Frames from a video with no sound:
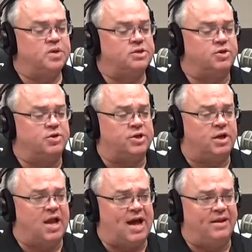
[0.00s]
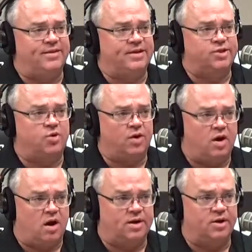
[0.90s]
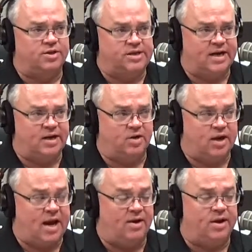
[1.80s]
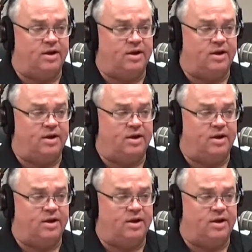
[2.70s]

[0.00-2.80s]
So there's a lot of things going on here in San Diego County,